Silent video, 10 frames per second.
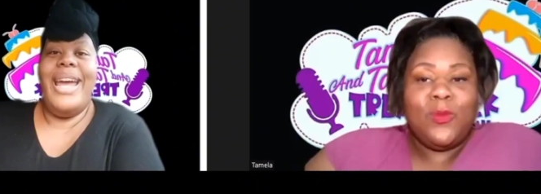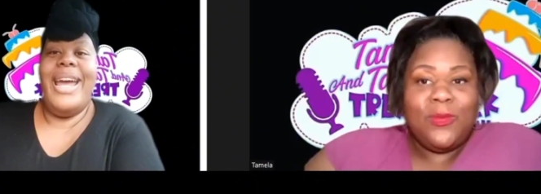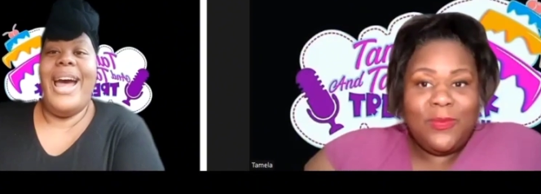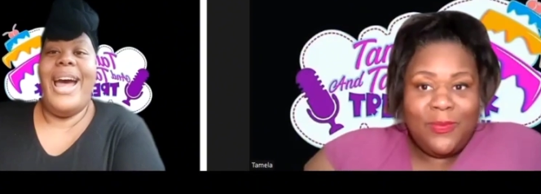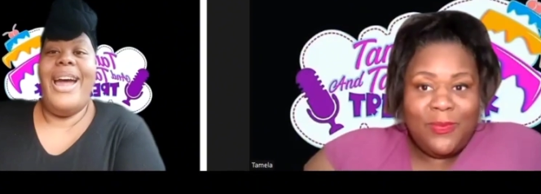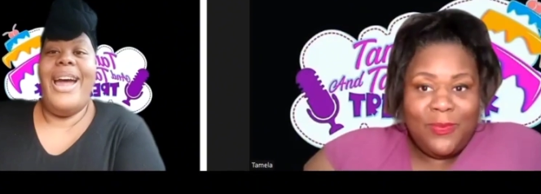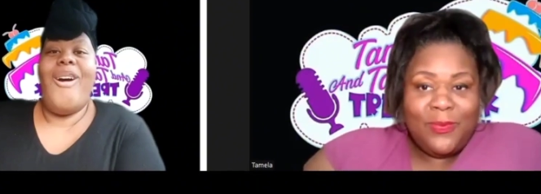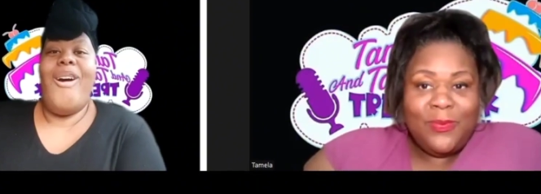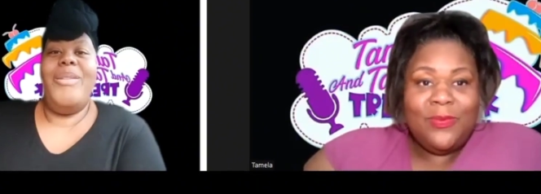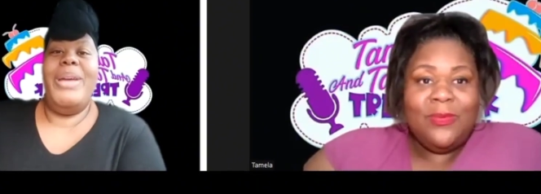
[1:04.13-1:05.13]
Speaker 1: AI
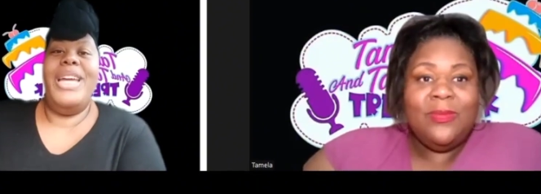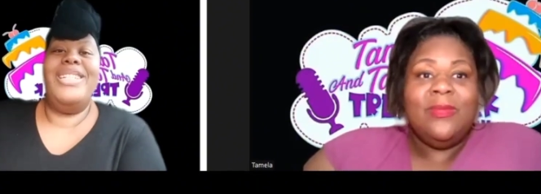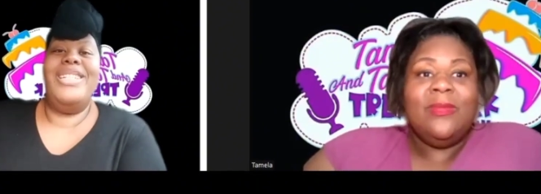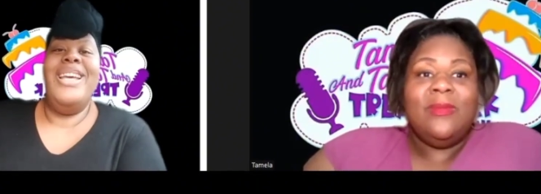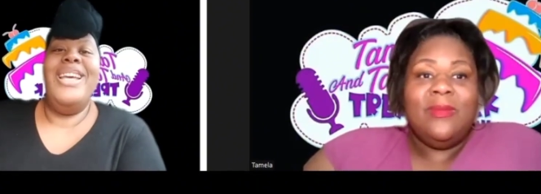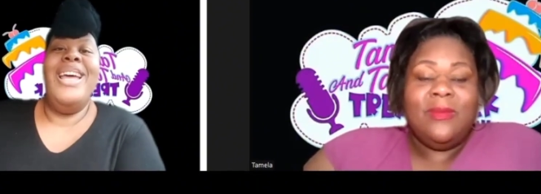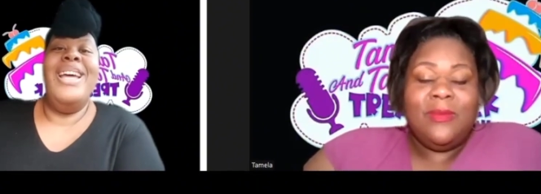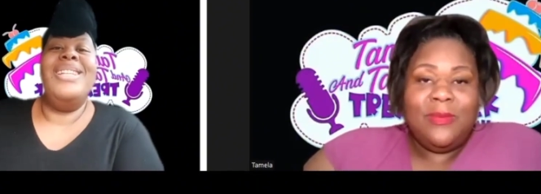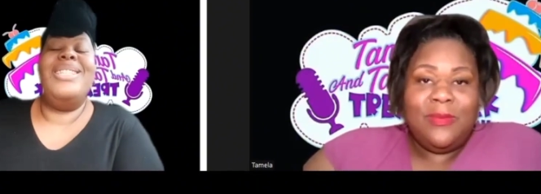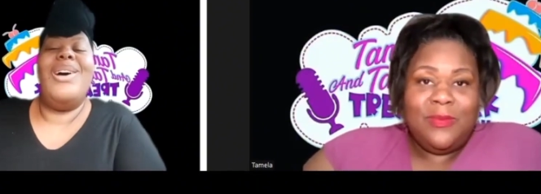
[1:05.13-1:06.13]
automation.
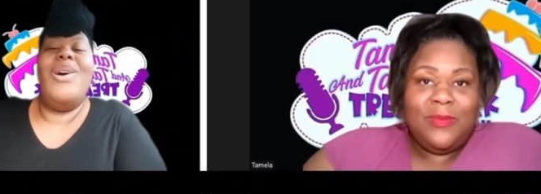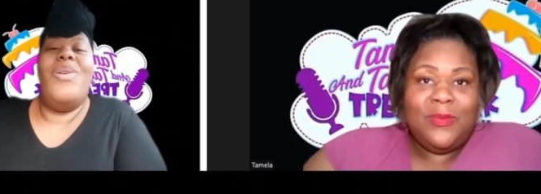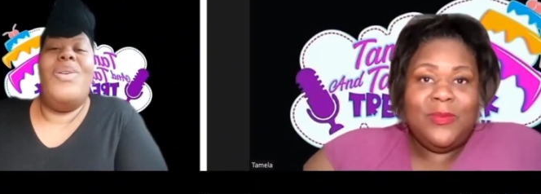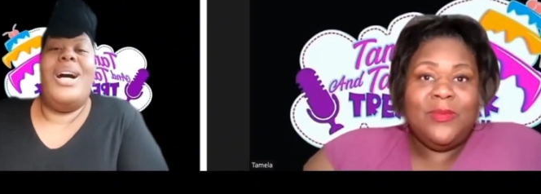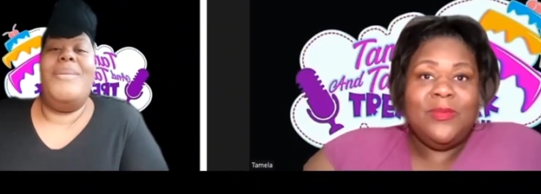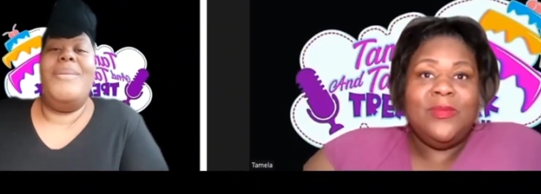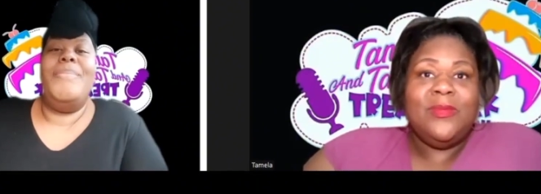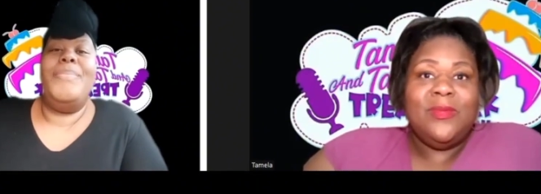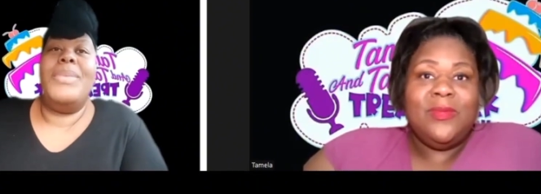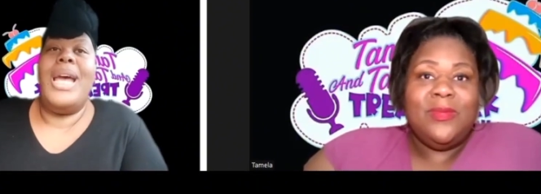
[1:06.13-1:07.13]
So
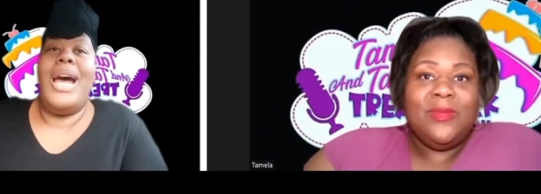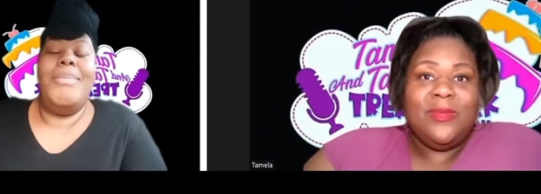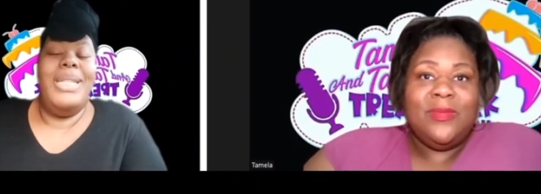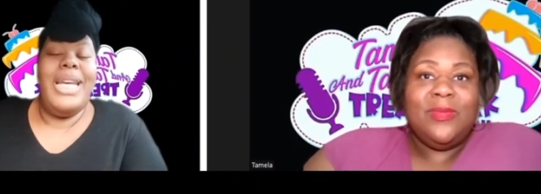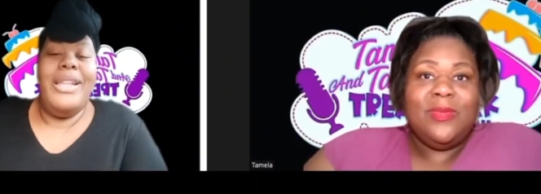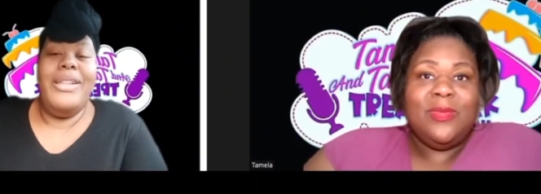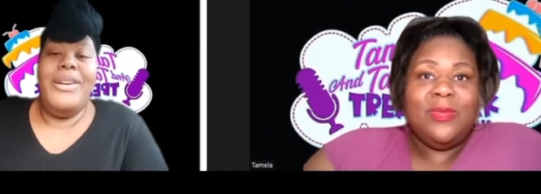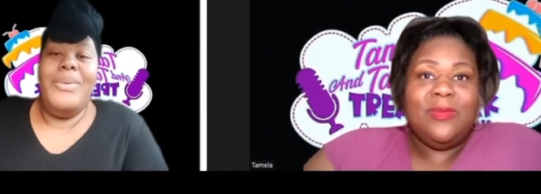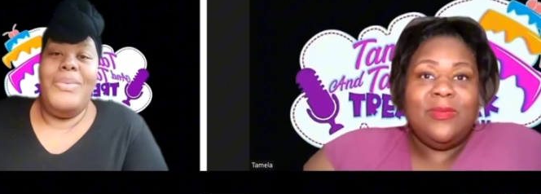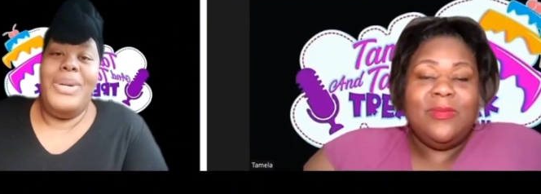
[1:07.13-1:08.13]
um, I'm
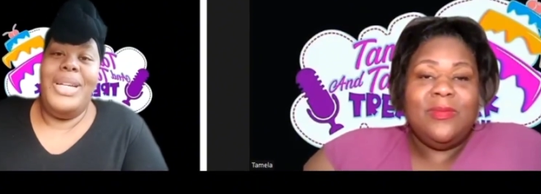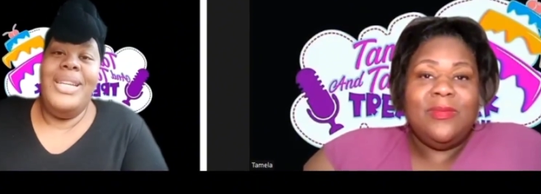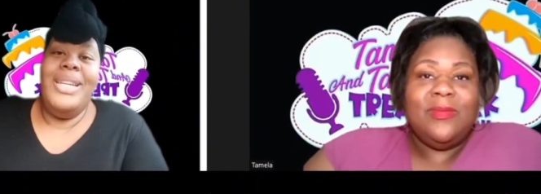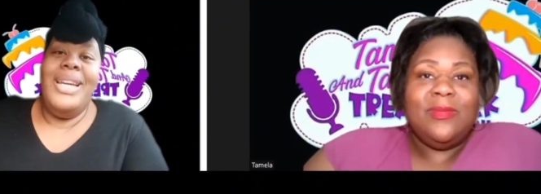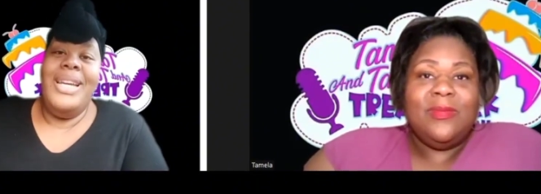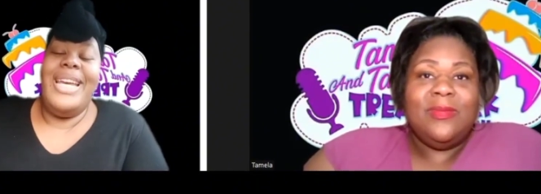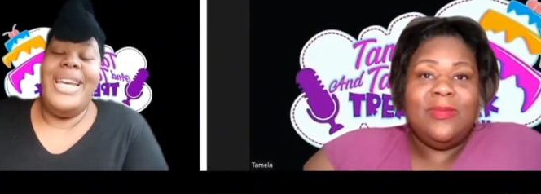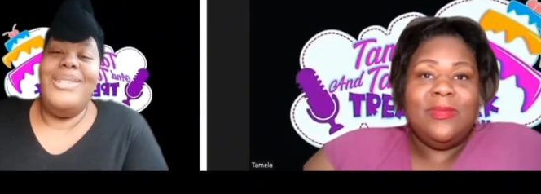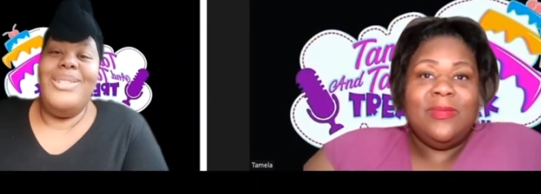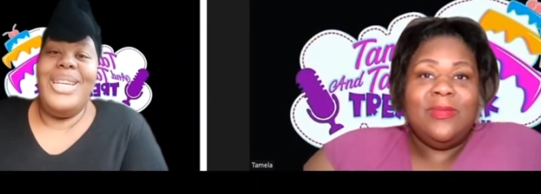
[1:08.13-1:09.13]
Taylor with
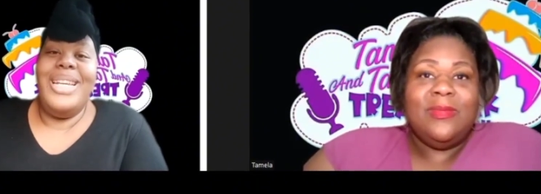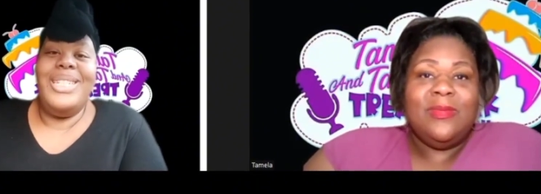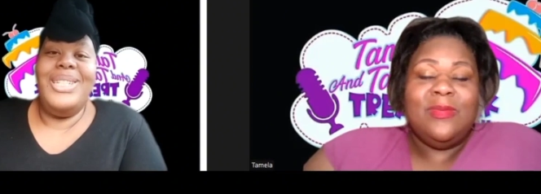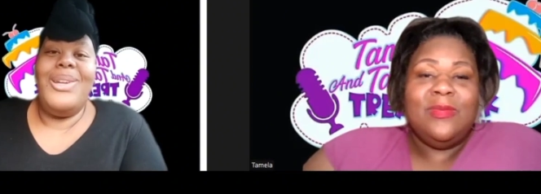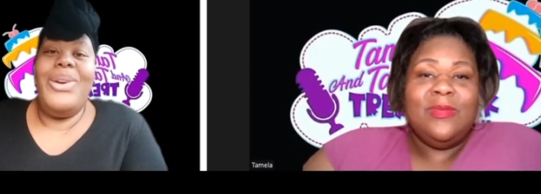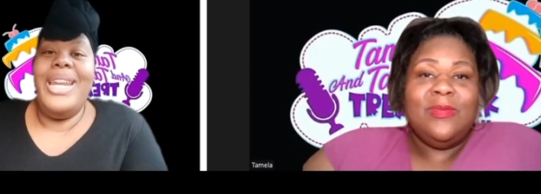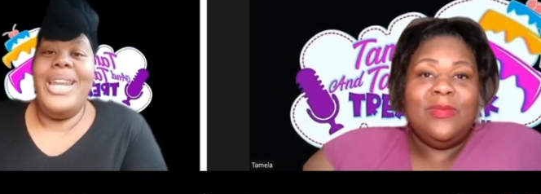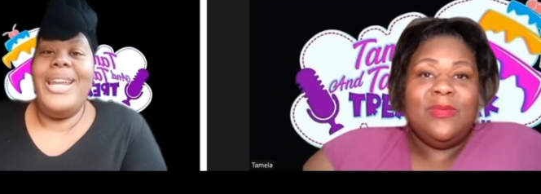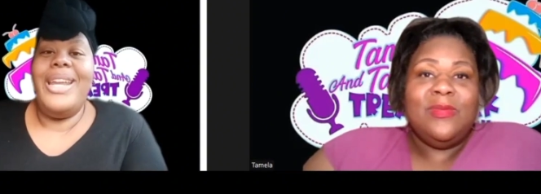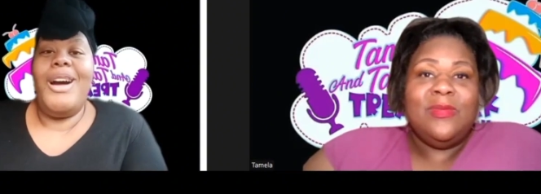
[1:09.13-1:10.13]
Taylor's Kitchen,
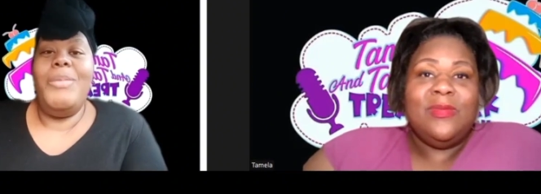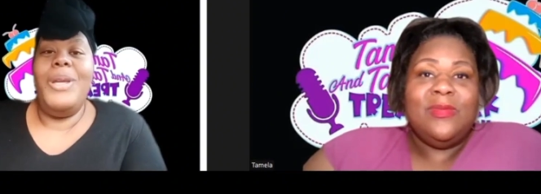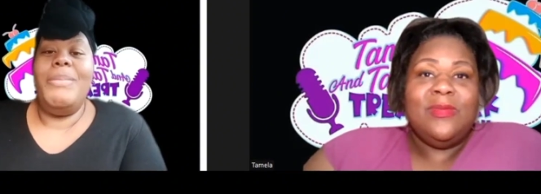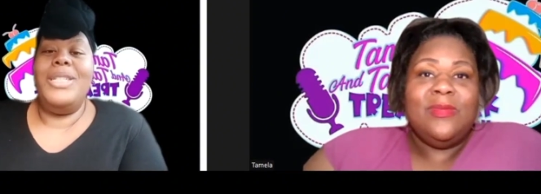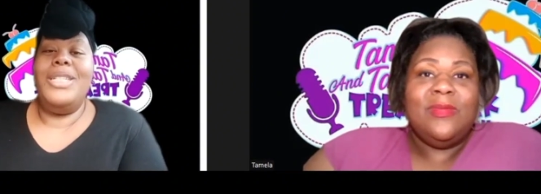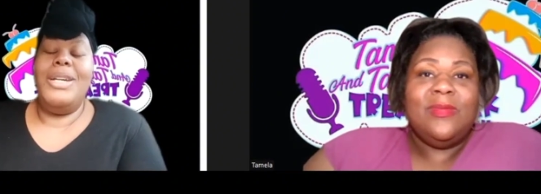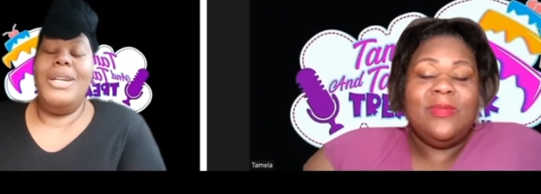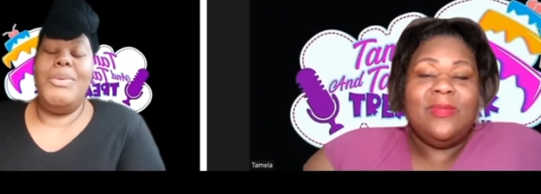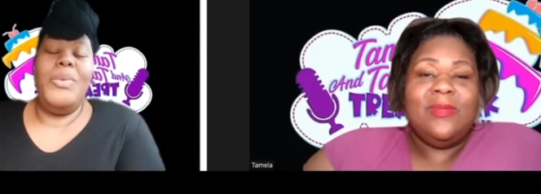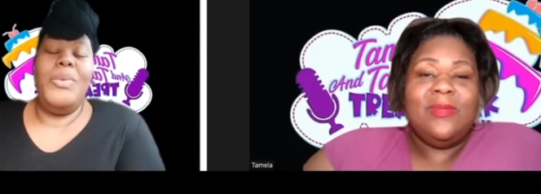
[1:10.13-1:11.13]
located in Albion, Michigan,
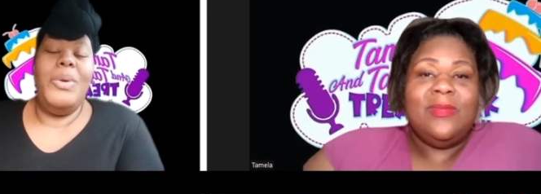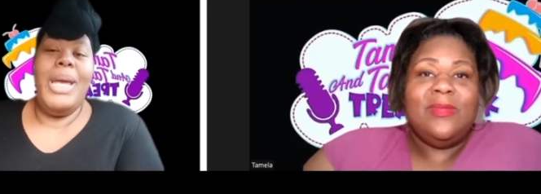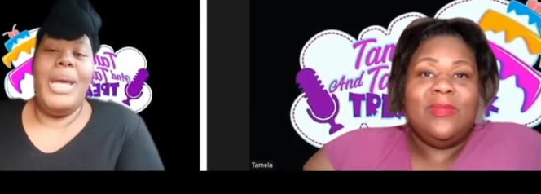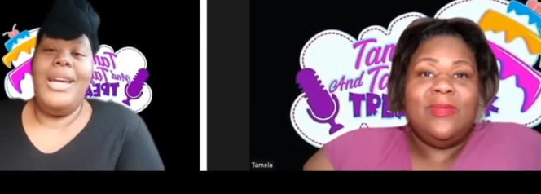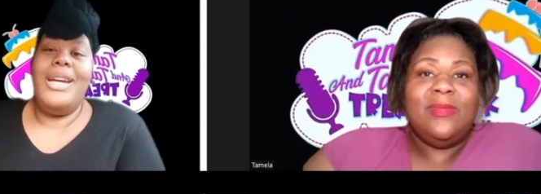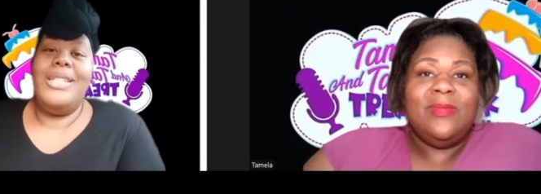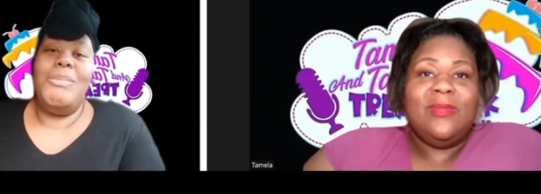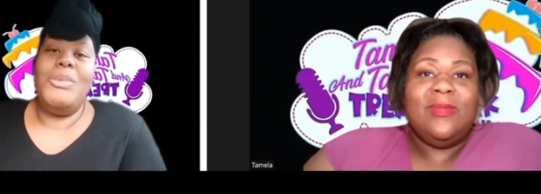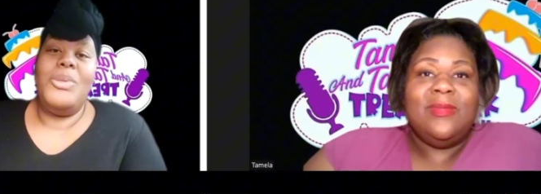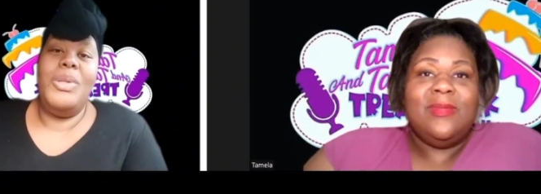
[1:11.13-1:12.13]
where we make
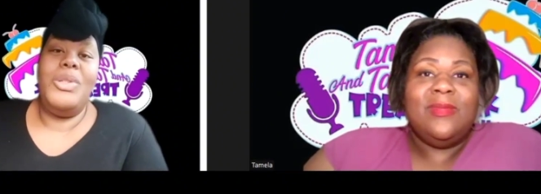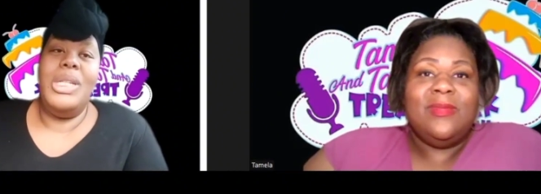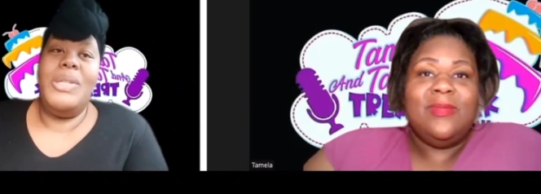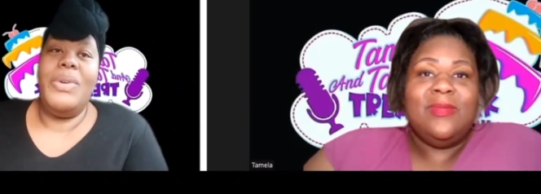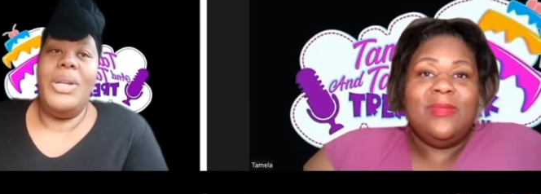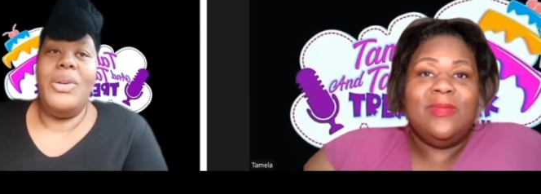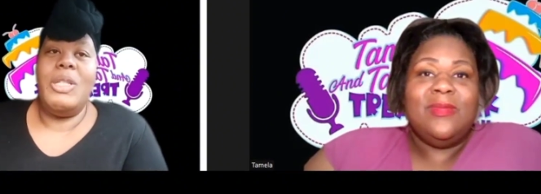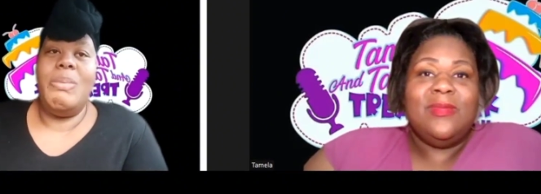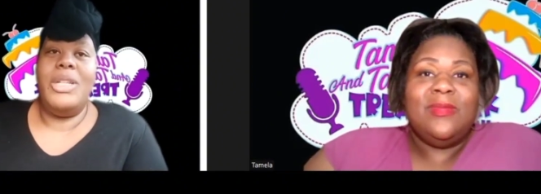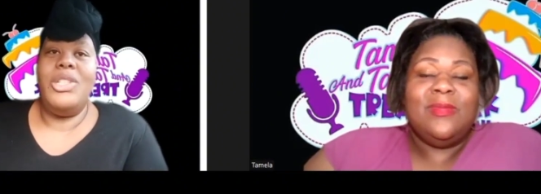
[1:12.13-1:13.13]
custom sweet treats for
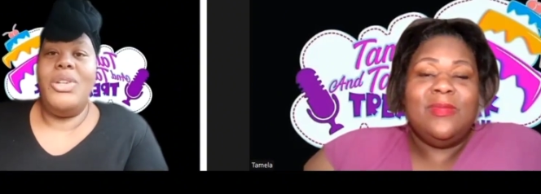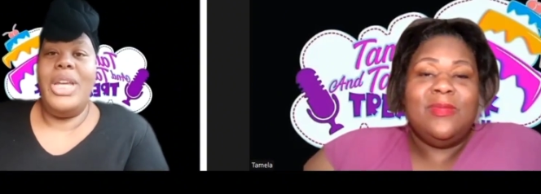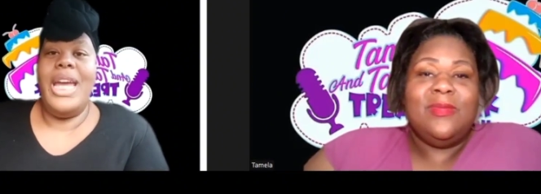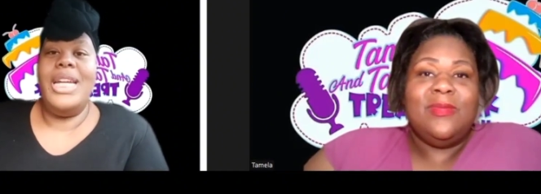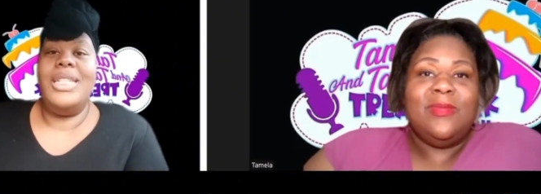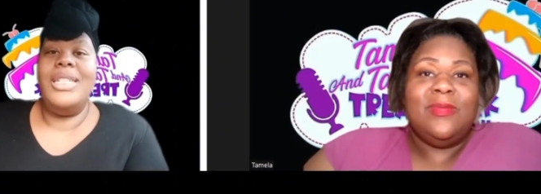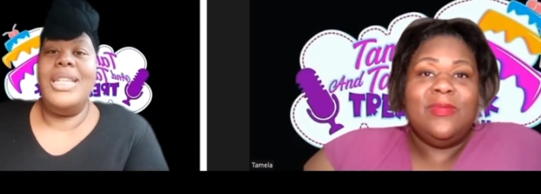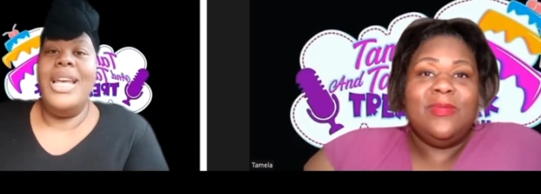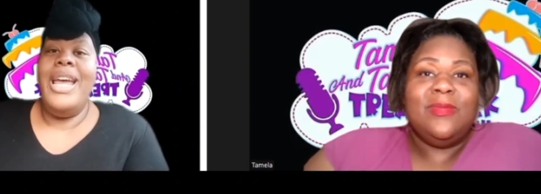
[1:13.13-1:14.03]
your special occasions.